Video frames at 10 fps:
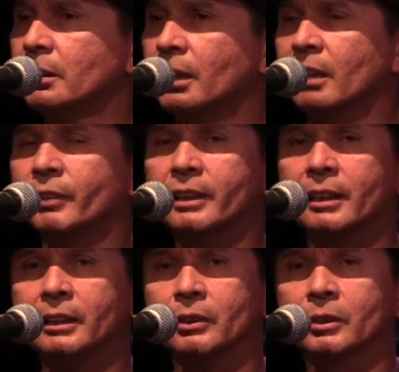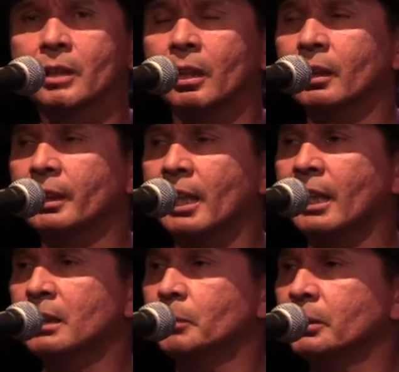everything you would call an
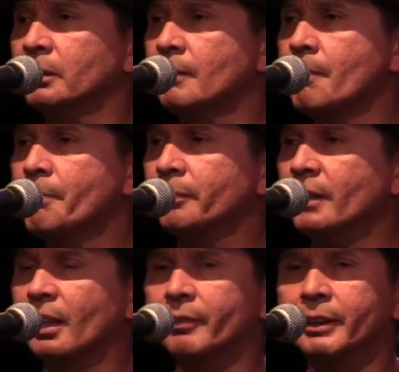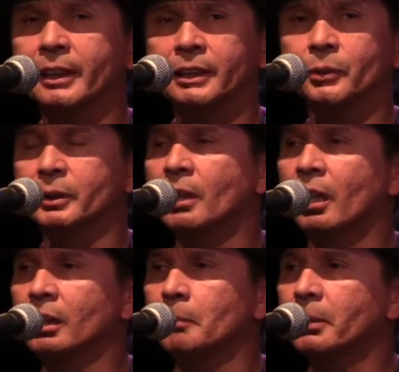animal, everything you would
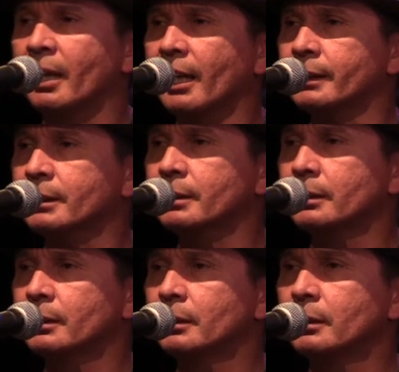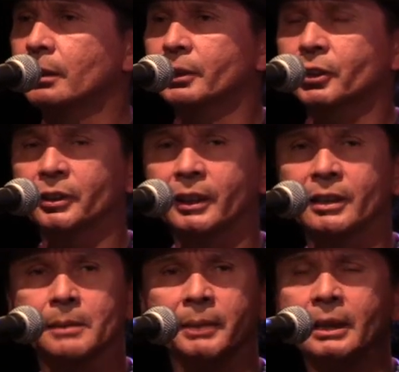call a plant or a tree
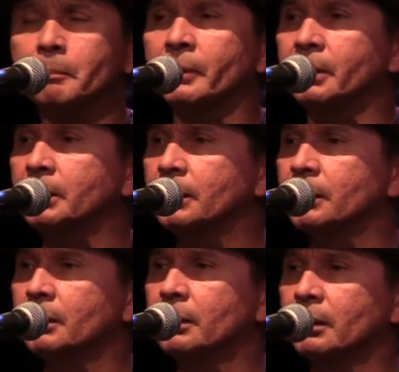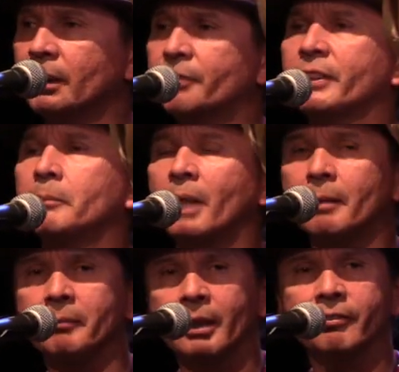is people. Lift them
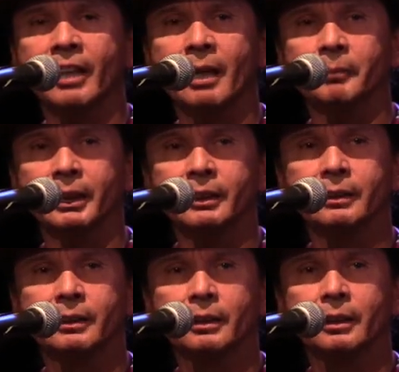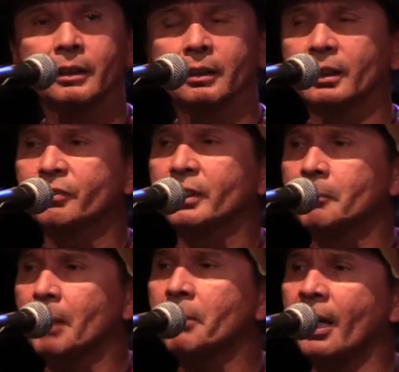up, my family. Lift
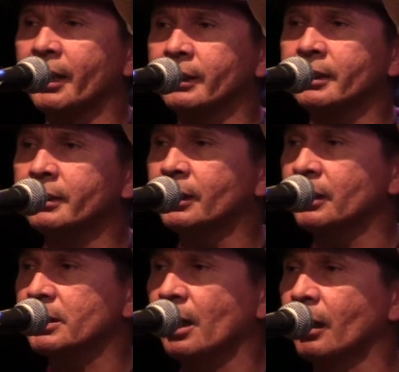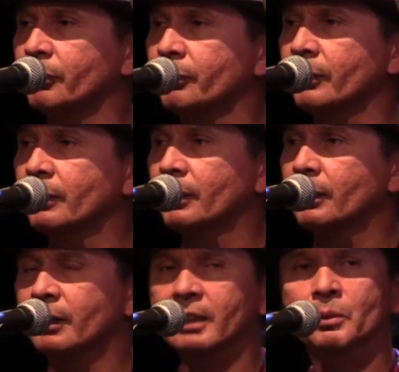them up higher than yourself.
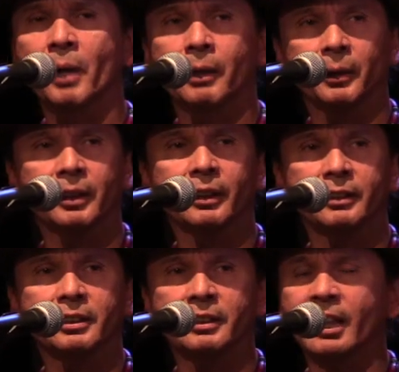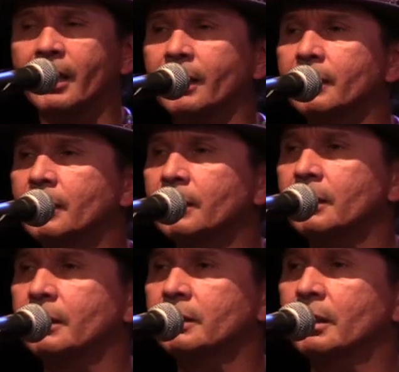That's why we're here today,
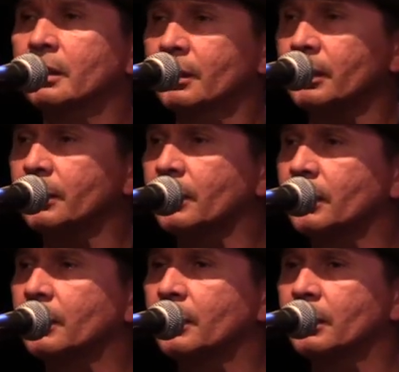to learn